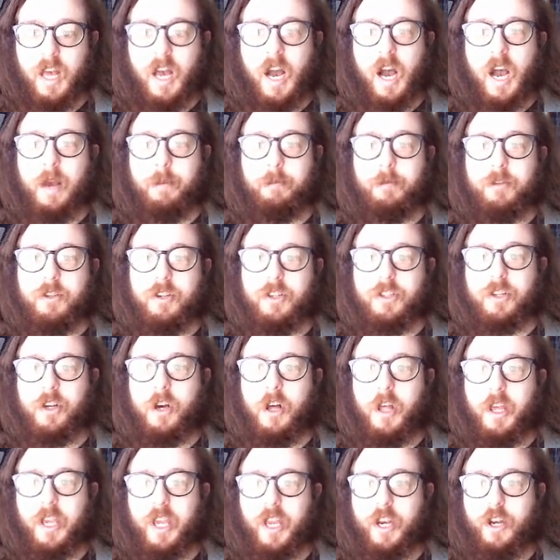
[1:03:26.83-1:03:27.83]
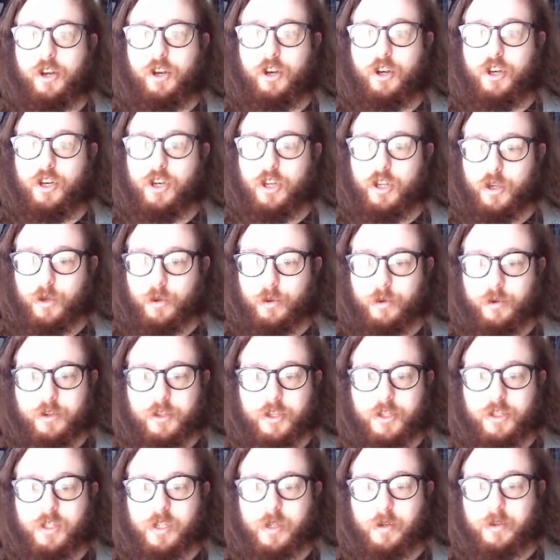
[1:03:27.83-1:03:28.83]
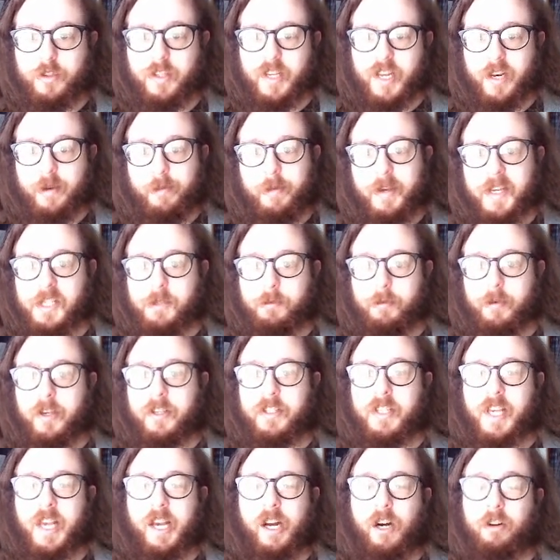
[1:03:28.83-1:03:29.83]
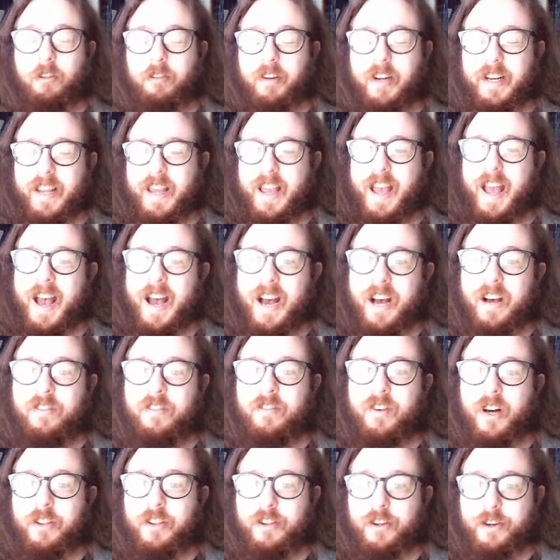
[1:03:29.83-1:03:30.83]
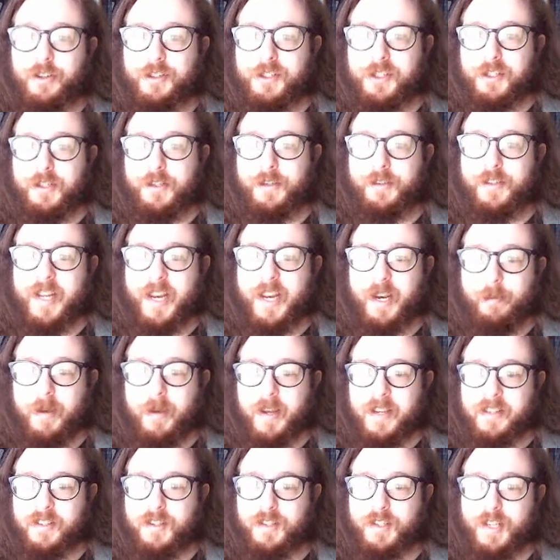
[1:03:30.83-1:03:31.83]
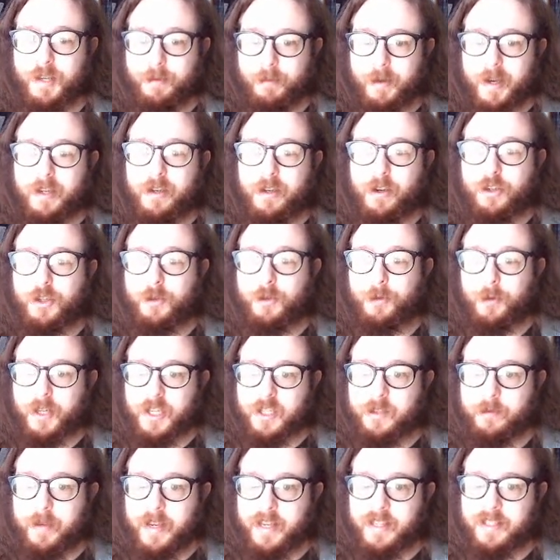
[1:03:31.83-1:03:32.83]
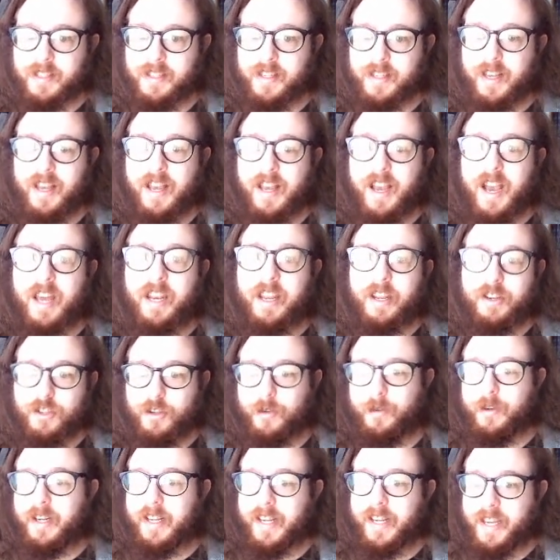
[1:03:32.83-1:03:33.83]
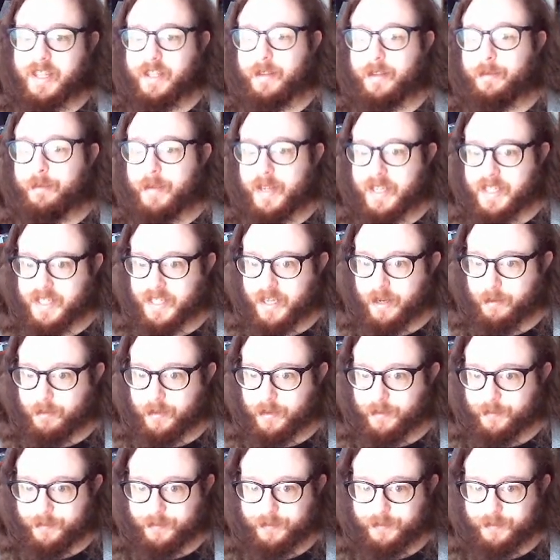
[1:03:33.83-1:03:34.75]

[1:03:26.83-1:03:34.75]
I'm just calling it new to-do database because I already have other to-do databases in my Notion workspace and I don't want to get them mixed up.